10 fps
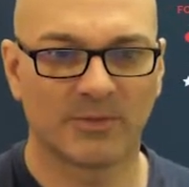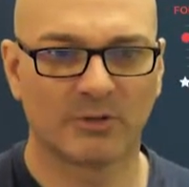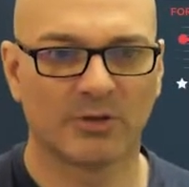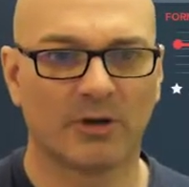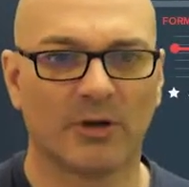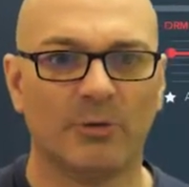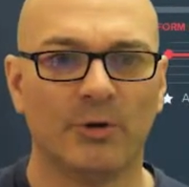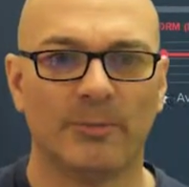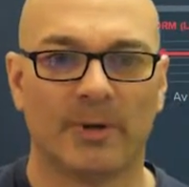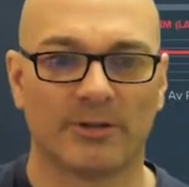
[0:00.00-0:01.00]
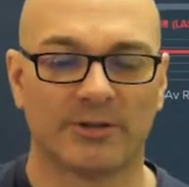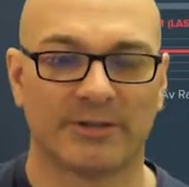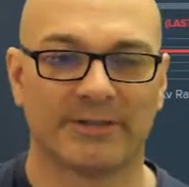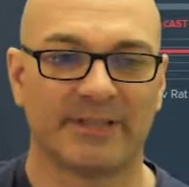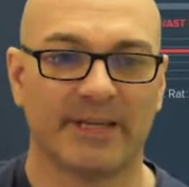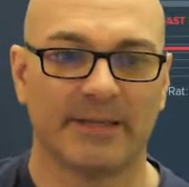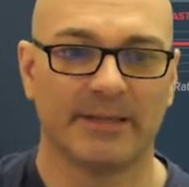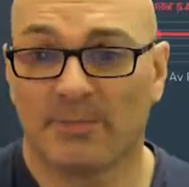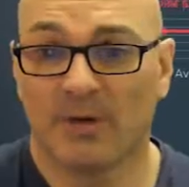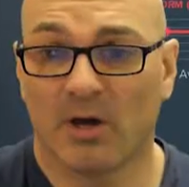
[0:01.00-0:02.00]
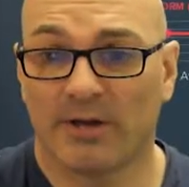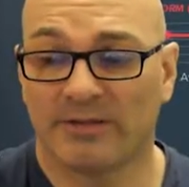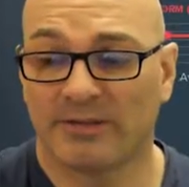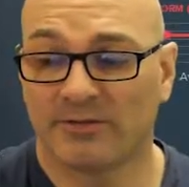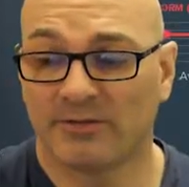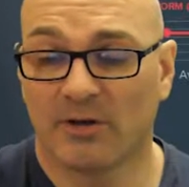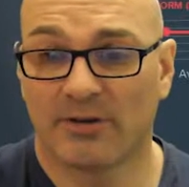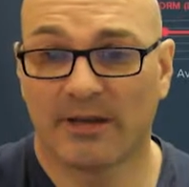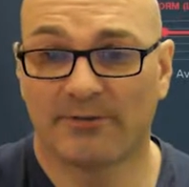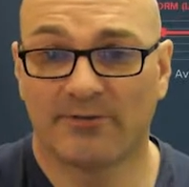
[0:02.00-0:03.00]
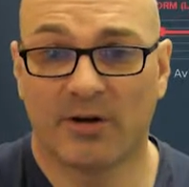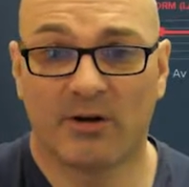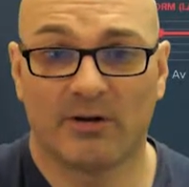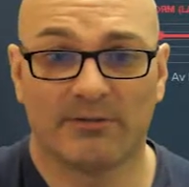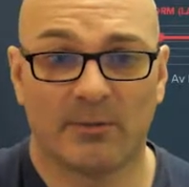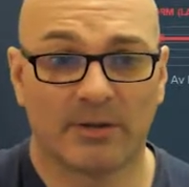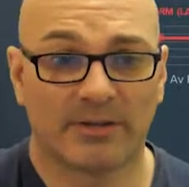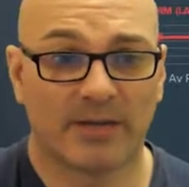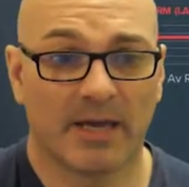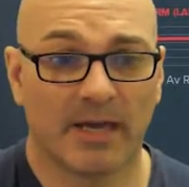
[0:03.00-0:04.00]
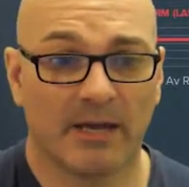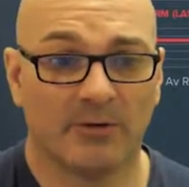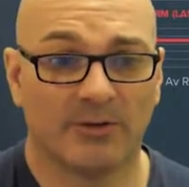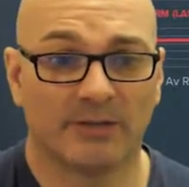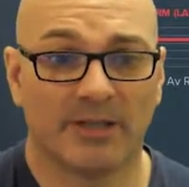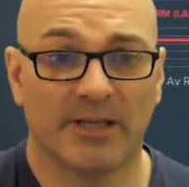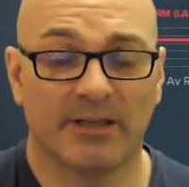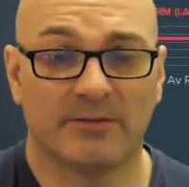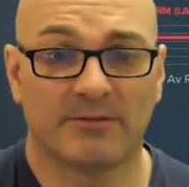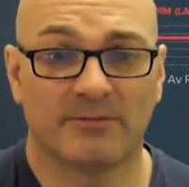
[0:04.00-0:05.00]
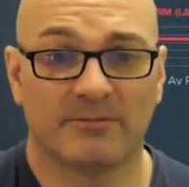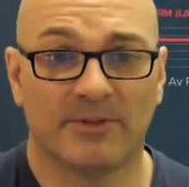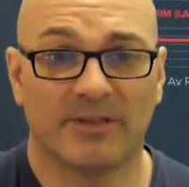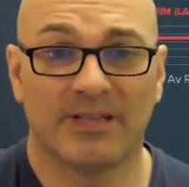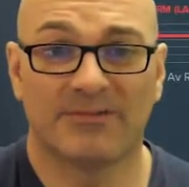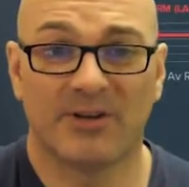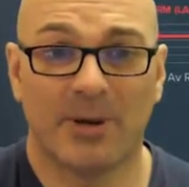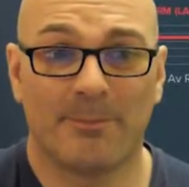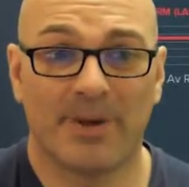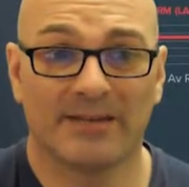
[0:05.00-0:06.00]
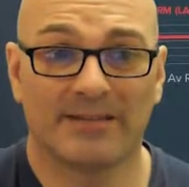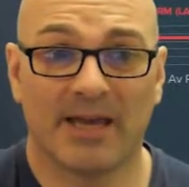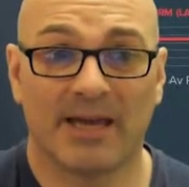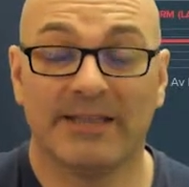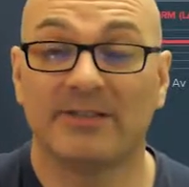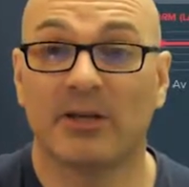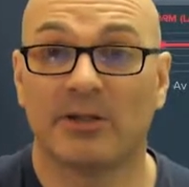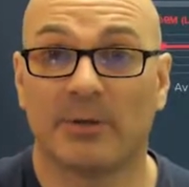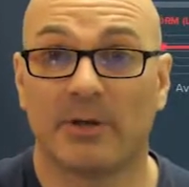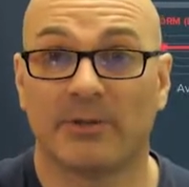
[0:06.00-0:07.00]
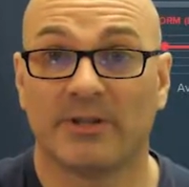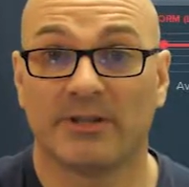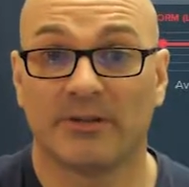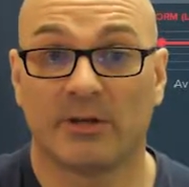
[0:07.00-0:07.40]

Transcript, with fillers: Or Donnarumma, should I say. To be honest, he's not that far off what De Gea's if not better, and he's only 21 years